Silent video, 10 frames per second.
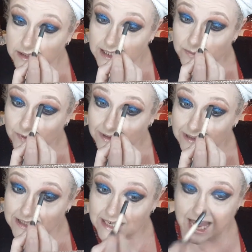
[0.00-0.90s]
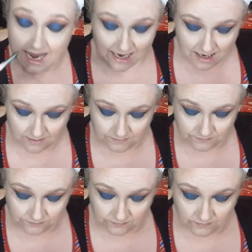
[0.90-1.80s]
this will stay.
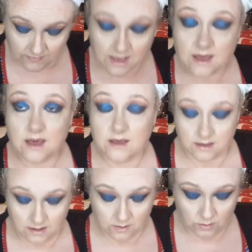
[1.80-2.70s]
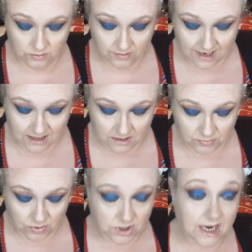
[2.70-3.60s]
Other end of the
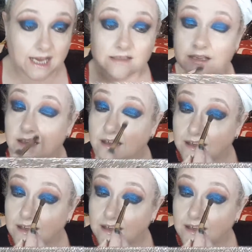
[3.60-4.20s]
brush, Kaz.